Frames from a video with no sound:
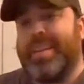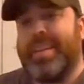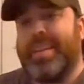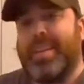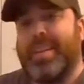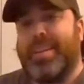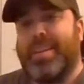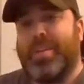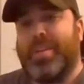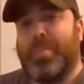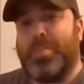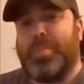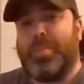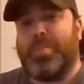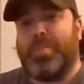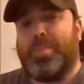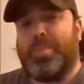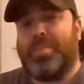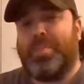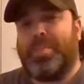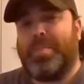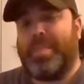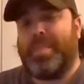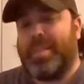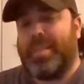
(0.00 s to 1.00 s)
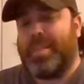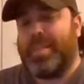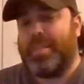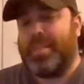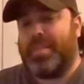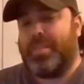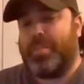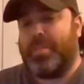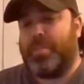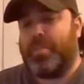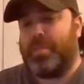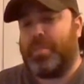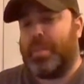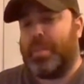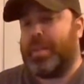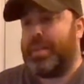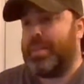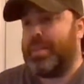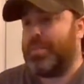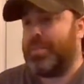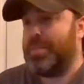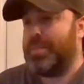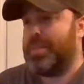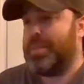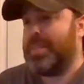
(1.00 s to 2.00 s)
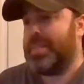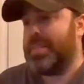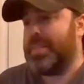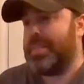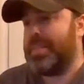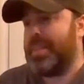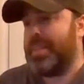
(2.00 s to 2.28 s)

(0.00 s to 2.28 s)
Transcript: um, but if you see the